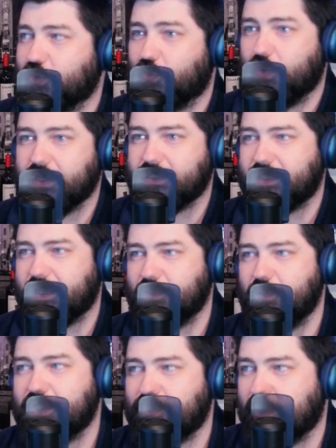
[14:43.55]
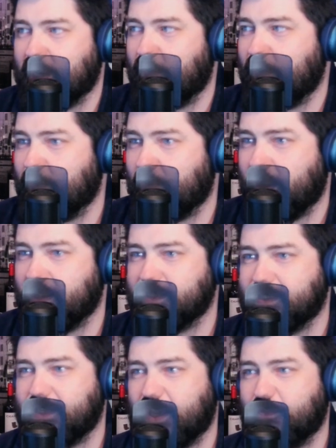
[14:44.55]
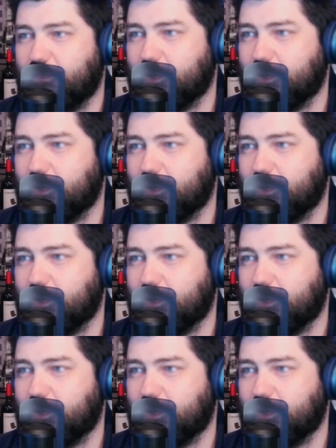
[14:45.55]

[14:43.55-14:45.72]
twist as mystery company behind stealth